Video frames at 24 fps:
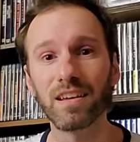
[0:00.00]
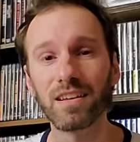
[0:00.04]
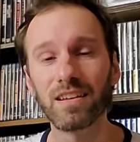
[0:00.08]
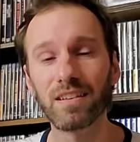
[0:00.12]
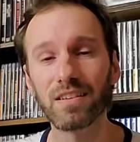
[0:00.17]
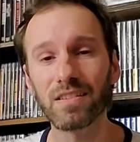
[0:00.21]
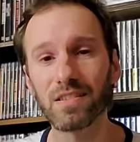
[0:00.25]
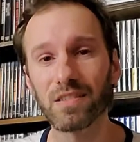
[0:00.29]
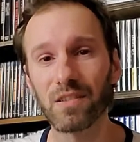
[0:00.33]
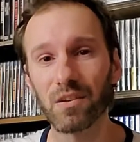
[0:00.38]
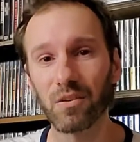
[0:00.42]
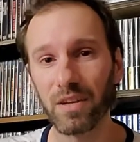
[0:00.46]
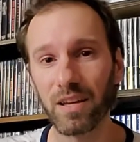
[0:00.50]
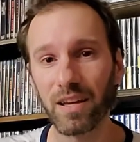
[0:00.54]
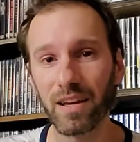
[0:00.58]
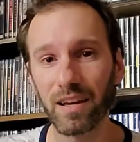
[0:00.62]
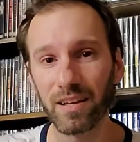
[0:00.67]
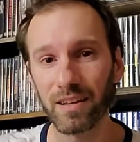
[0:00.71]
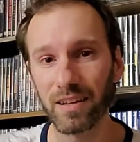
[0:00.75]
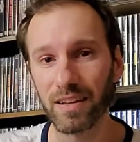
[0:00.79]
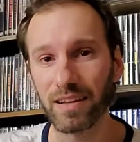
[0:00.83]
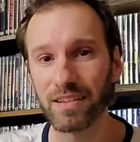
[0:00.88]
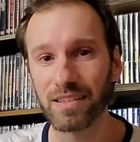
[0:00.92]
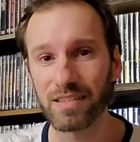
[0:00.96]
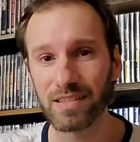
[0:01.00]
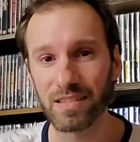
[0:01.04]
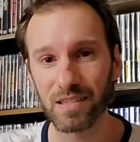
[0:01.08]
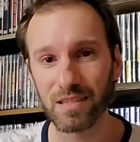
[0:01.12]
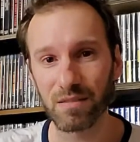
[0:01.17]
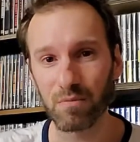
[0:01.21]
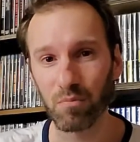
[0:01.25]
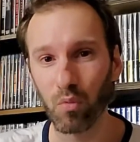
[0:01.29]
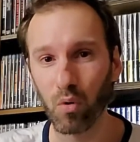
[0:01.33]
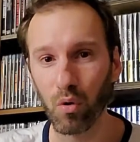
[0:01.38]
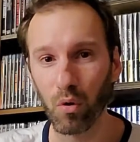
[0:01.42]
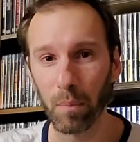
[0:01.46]
So, yeah,
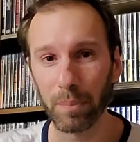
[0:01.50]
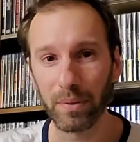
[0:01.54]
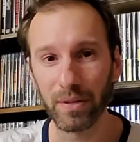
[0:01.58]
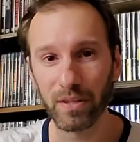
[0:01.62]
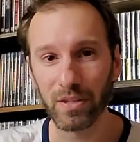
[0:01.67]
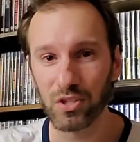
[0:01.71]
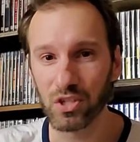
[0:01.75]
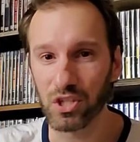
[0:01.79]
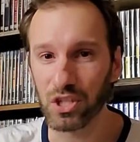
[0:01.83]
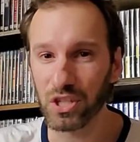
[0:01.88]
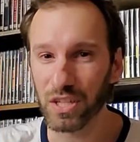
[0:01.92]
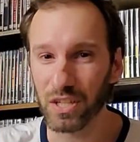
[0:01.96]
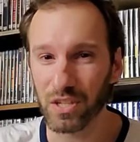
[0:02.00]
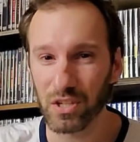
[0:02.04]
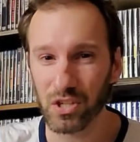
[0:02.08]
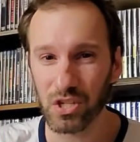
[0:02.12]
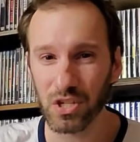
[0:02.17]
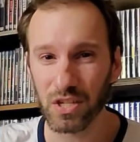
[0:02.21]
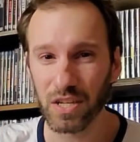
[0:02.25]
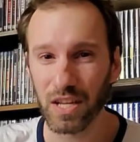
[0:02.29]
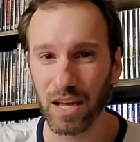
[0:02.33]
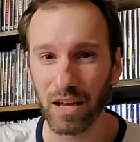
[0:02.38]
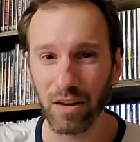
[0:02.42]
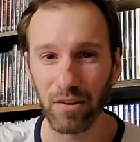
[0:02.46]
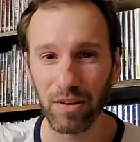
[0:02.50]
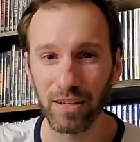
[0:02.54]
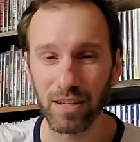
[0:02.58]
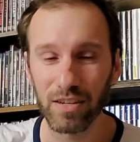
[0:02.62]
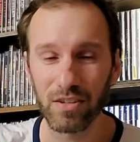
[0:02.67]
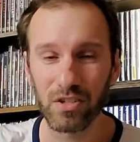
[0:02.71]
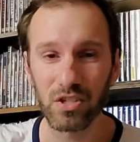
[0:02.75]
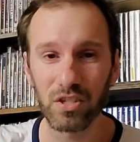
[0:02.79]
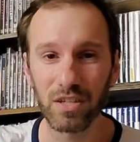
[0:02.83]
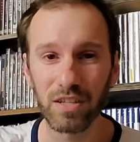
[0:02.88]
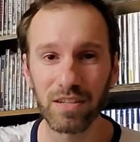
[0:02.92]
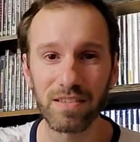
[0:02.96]
it's more PG ish now, I
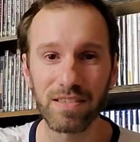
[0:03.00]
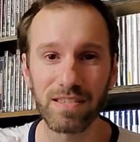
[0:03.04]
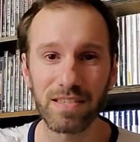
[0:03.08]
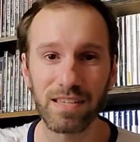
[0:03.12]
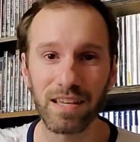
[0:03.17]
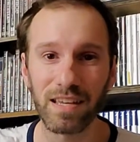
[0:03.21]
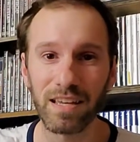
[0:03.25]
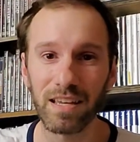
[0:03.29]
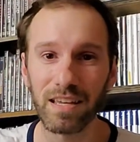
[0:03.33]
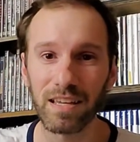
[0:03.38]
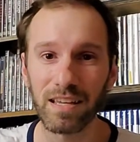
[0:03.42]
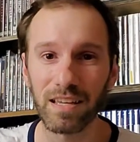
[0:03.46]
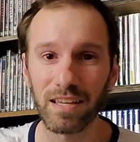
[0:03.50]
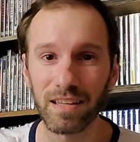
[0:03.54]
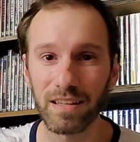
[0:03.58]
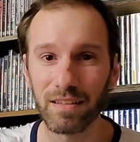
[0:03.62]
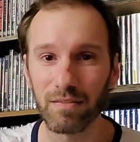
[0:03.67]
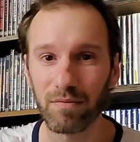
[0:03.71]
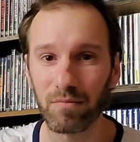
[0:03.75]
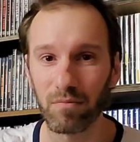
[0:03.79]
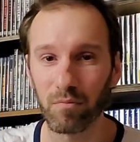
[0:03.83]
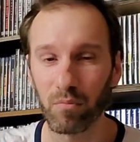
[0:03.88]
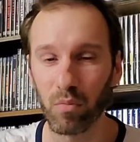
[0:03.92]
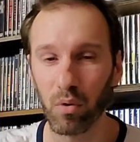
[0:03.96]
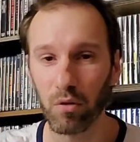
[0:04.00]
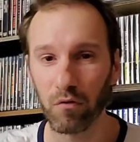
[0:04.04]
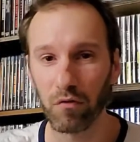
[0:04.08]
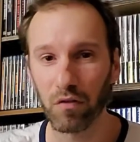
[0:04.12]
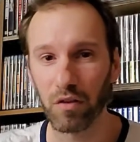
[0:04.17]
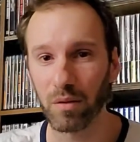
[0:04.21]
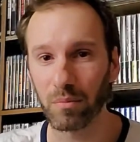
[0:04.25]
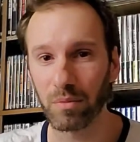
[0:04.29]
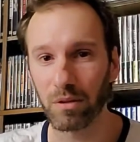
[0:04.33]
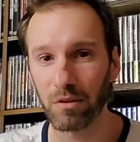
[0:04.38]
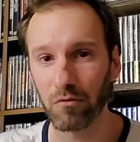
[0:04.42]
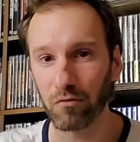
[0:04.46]
guess you can say, and more
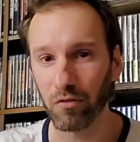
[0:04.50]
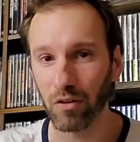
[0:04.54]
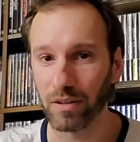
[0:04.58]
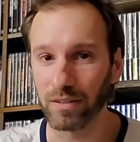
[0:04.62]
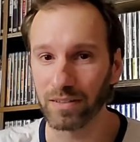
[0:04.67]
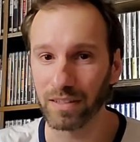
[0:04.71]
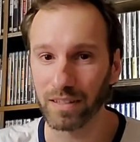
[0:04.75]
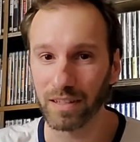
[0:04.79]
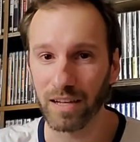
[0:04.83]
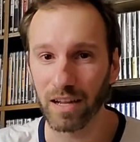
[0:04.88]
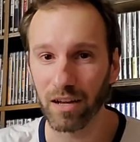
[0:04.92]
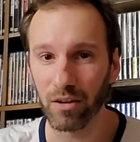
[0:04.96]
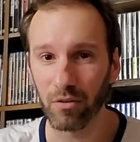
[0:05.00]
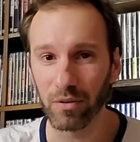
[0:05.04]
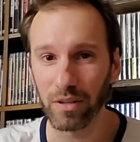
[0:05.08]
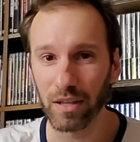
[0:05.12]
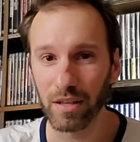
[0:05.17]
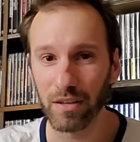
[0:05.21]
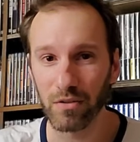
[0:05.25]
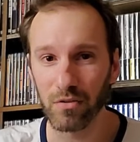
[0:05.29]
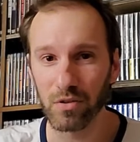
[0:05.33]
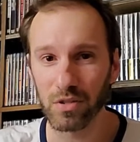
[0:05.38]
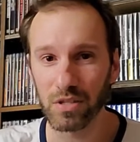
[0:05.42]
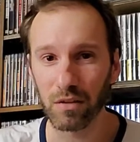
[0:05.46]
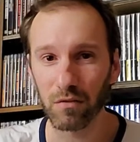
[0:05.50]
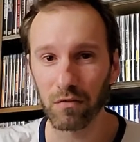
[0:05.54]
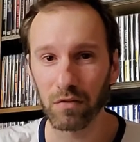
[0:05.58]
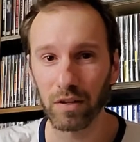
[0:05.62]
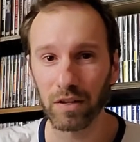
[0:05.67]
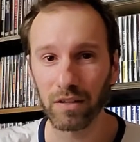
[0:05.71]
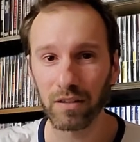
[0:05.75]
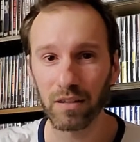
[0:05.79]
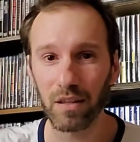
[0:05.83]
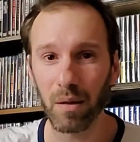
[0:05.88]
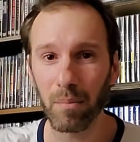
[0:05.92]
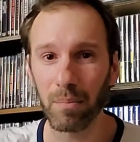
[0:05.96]
family friendly now when they do stuff
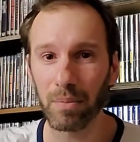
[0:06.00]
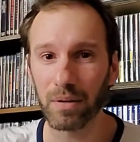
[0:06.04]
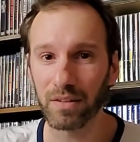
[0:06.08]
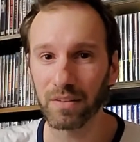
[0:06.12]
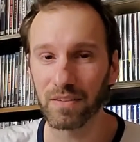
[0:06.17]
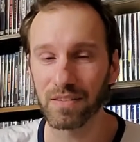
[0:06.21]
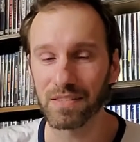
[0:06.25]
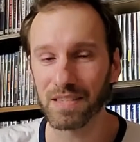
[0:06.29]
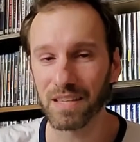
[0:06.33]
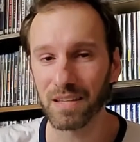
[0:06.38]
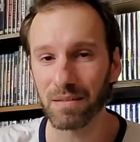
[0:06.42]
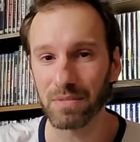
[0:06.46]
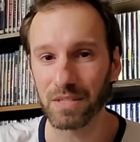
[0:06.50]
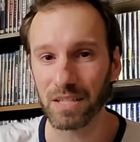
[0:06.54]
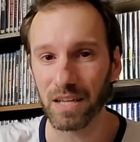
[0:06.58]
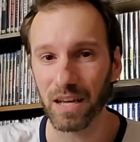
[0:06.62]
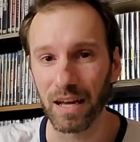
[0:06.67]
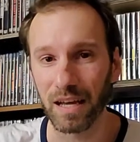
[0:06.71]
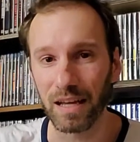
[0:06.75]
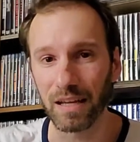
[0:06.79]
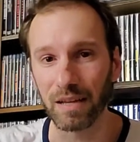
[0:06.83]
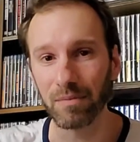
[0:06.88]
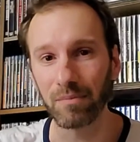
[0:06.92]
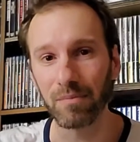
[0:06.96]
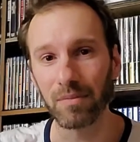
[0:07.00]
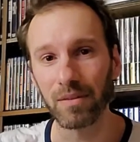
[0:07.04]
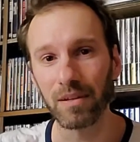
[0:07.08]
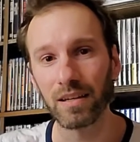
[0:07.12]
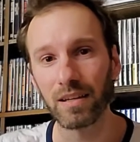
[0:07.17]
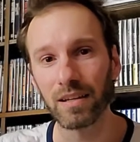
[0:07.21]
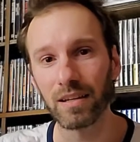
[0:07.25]
like that, but at the same time,